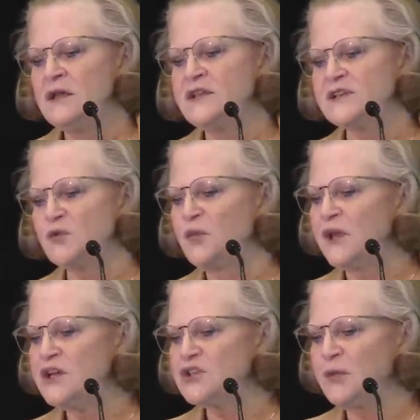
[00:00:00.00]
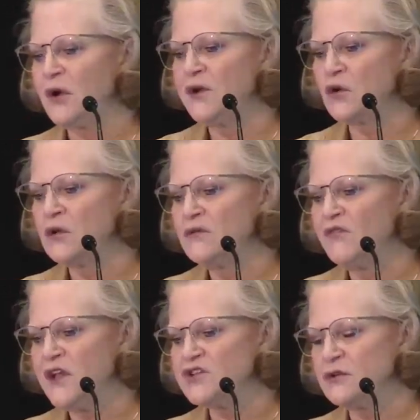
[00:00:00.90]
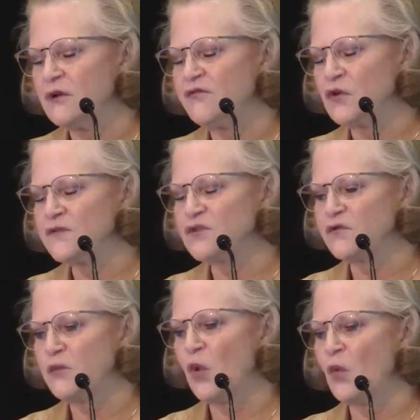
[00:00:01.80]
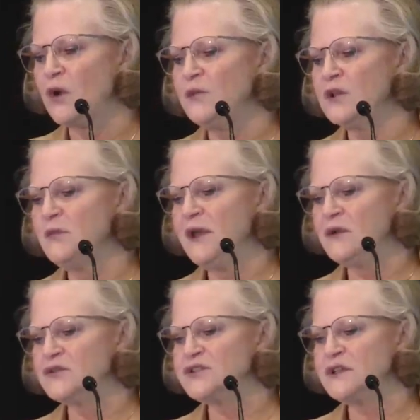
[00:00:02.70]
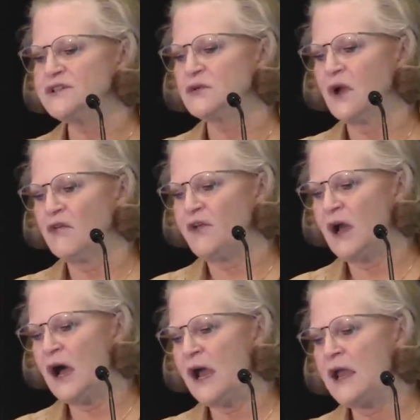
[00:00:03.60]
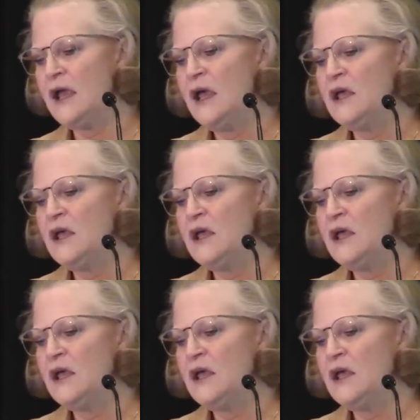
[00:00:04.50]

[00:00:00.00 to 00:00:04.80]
desmoplasia, perineural invasion of nerves over 0.1 millimeters, is there LVI,